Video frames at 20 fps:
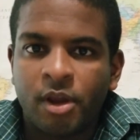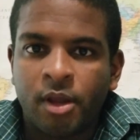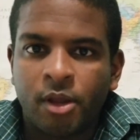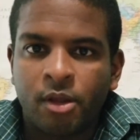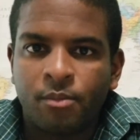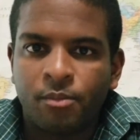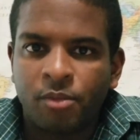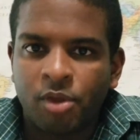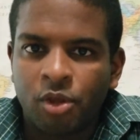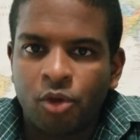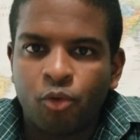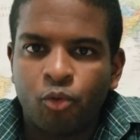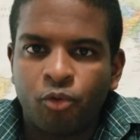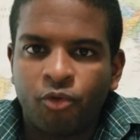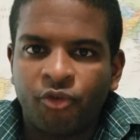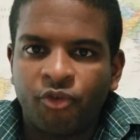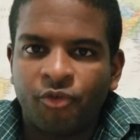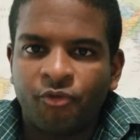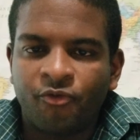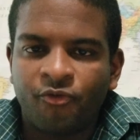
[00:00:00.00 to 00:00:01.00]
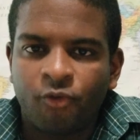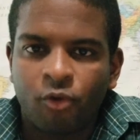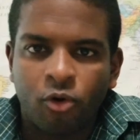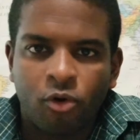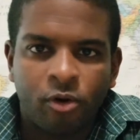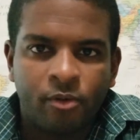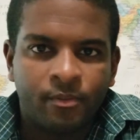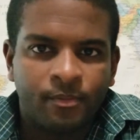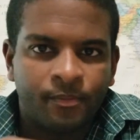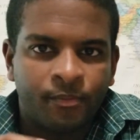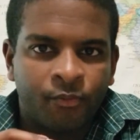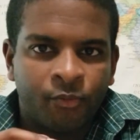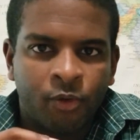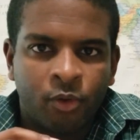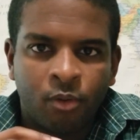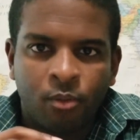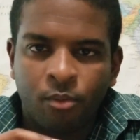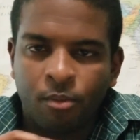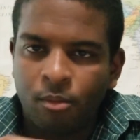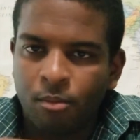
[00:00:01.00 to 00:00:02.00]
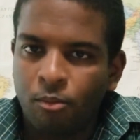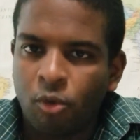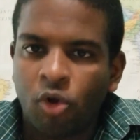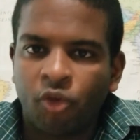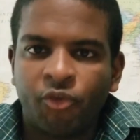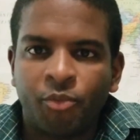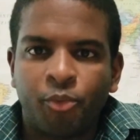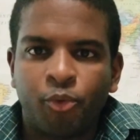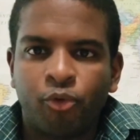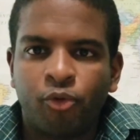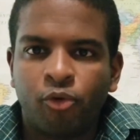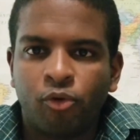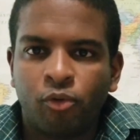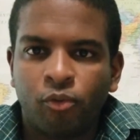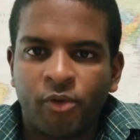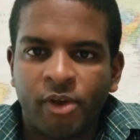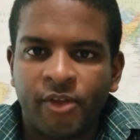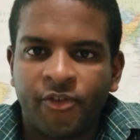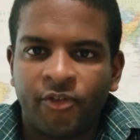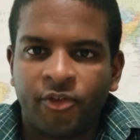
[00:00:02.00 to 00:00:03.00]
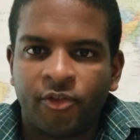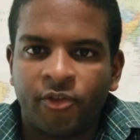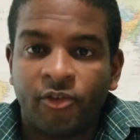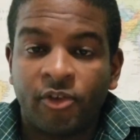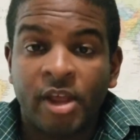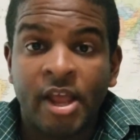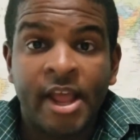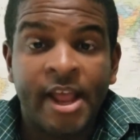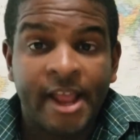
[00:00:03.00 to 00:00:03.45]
It can be used for multiple reasons.